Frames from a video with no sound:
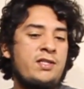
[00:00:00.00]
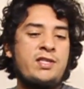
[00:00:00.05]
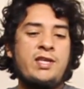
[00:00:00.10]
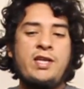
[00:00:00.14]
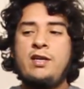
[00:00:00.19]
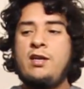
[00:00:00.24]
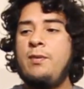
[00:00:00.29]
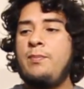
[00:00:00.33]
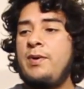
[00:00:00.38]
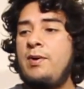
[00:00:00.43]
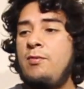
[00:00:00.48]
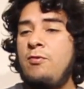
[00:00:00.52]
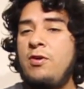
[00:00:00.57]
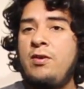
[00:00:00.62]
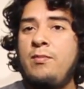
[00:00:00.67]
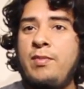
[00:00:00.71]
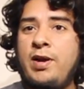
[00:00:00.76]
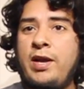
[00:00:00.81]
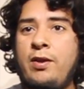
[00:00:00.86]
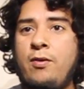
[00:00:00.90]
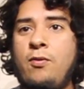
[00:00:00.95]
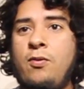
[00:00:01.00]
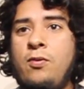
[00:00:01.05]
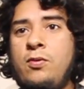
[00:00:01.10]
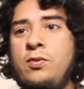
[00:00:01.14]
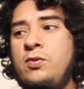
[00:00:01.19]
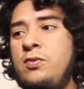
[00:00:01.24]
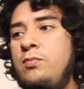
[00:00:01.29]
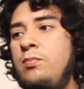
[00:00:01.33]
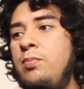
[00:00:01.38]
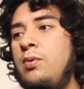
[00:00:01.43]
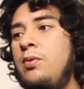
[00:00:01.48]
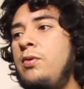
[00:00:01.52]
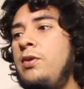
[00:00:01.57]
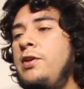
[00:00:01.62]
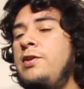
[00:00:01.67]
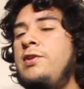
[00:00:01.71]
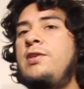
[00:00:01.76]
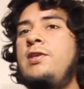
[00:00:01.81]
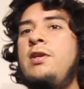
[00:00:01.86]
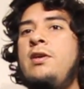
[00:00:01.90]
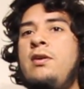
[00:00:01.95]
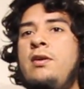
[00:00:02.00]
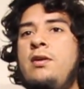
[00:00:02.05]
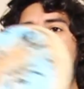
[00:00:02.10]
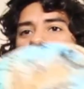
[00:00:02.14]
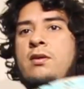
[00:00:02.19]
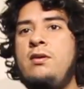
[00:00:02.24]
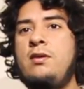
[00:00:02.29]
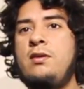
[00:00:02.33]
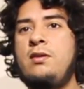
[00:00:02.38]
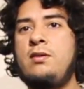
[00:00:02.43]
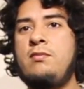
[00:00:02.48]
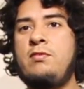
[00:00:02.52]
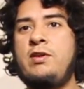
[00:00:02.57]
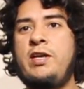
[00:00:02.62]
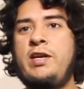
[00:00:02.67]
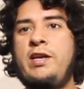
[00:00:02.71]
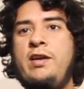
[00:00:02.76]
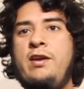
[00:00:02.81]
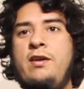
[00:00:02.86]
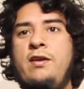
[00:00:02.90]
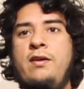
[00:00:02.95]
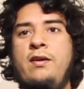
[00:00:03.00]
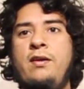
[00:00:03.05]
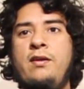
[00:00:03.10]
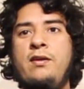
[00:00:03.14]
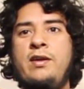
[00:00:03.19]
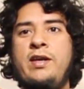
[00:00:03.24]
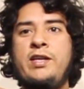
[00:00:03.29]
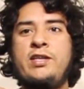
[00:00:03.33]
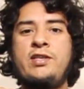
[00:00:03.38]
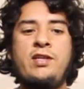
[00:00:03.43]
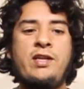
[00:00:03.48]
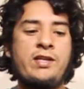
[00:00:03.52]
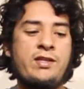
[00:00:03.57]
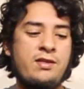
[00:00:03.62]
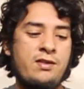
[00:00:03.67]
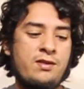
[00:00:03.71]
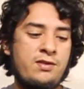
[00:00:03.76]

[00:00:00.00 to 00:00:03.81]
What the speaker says: to set it up on one of my old boards right here. I actually like the